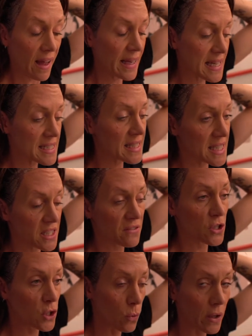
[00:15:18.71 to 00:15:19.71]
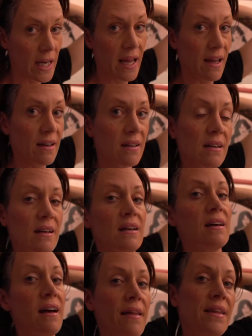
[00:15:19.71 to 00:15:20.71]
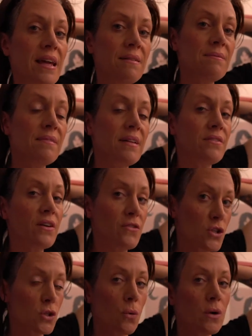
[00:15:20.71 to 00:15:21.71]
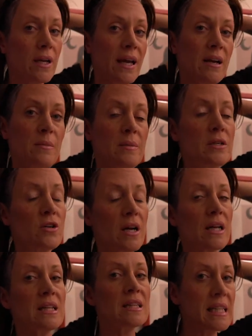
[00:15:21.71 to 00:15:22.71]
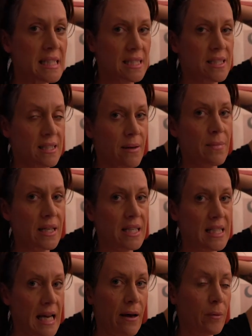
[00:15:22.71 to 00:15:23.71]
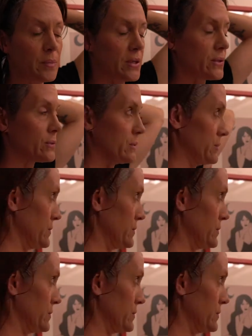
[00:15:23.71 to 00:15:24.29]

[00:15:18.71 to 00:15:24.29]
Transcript: I guess, unless you have short hair. And then if you have short hair, maybe try to enlist somebody to help you.